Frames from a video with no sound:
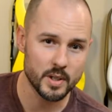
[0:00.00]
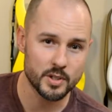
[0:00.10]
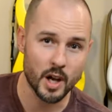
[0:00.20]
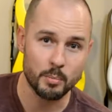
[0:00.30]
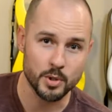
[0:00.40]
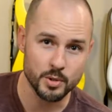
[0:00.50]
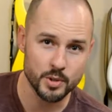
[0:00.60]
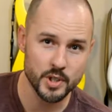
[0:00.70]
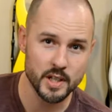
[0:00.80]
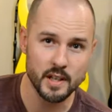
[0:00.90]
John
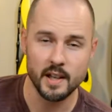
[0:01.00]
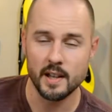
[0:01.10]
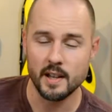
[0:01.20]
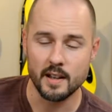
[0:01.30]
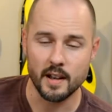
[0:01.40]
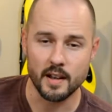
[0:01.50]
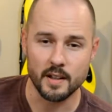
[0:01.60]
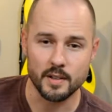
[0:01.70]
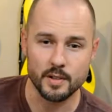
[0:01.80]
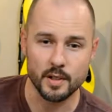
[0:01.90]
Petrucci.
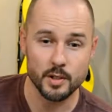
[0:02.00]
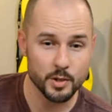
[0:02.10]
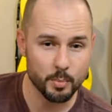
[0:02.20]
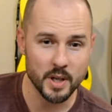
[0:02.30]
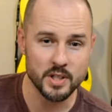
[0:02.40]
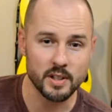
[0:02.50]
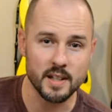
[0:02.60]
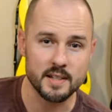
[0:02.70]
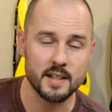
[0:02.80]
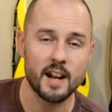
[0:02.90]
And there's a bunch of
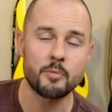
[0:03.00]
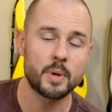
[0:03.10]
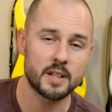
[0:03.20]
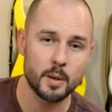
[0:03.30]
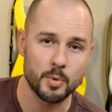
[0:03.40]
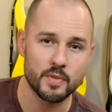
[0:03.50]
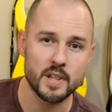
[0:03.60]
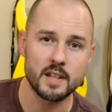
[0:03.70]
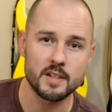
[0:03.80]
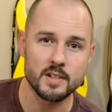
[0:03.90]
licks that I've picked up over
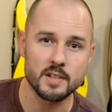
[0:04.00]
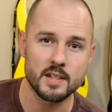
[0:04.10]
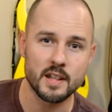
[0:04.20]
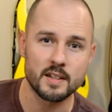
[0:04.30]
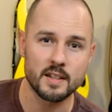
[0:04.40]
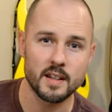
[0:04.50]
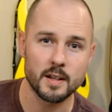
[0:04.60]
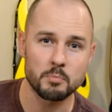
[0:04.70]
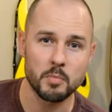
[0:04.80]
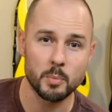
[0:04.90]
the years that
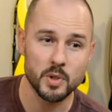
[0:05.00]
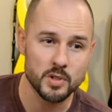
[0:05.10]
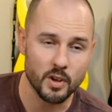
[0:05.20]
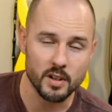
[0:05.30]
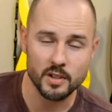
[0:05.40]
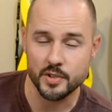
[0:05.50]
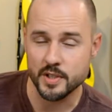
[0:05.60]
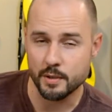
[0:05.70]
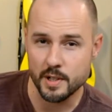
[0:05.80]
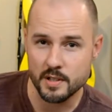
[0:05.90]
I'm going to start a little
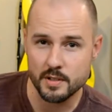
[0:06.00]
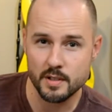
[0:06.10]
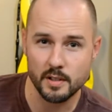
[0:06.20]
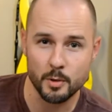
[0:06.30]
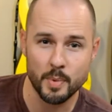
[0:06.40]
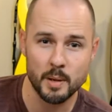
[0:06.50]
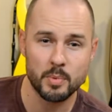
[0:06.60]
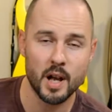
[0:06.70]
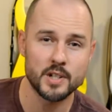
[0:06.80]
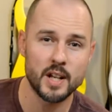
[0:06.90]
series, a little
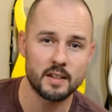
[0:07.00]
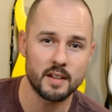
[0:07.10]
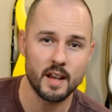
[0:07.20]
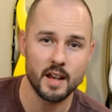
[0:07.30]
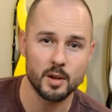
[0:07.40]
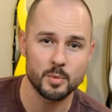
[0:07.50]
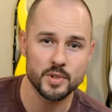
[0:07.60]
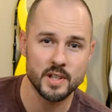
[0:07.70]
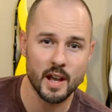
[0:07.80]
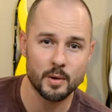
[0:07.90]
pet project, and we'll
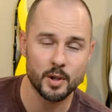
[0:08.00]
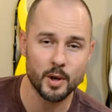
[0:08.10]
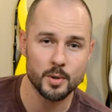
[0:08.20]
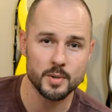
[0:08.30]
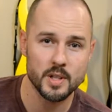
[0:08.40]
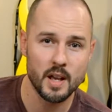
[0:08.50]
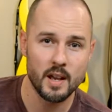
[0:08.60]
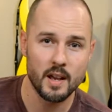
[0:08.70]
see how it goes.